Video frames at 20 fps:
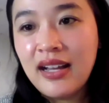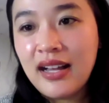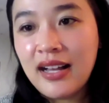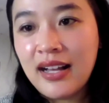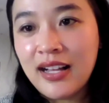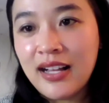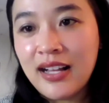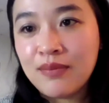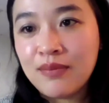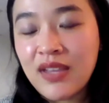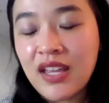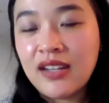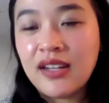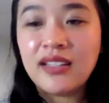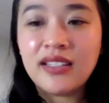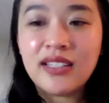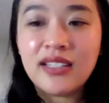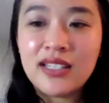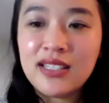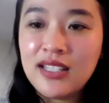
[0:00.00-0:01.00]
And
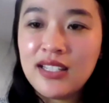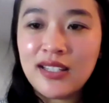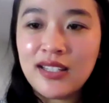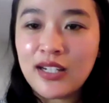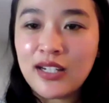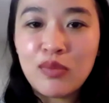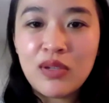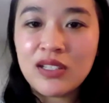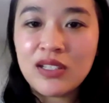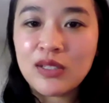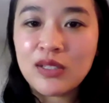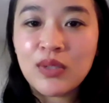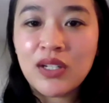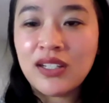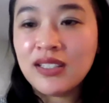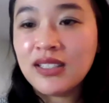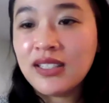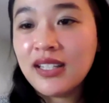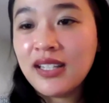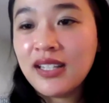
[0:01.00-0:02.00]
LET therapy as
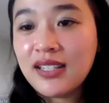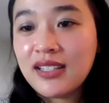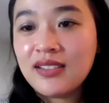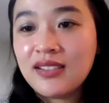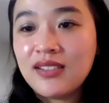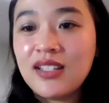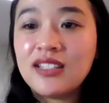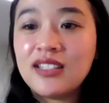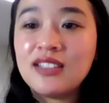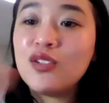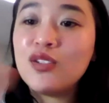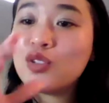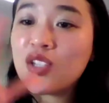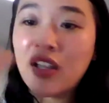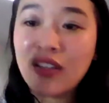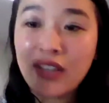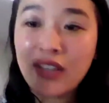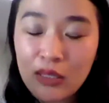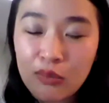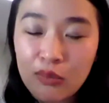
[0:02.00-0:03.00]
well. Like it you
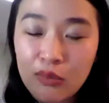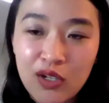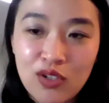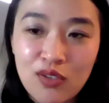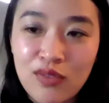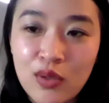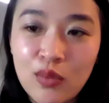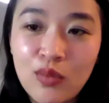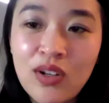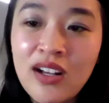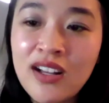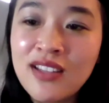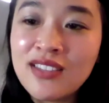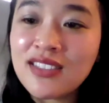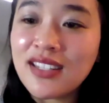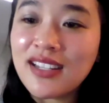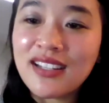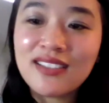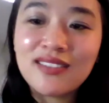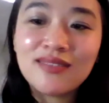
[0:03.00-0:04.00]
saw like the picture of the
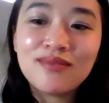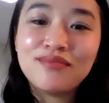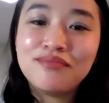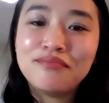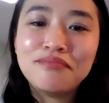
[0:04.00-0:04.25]
wands, like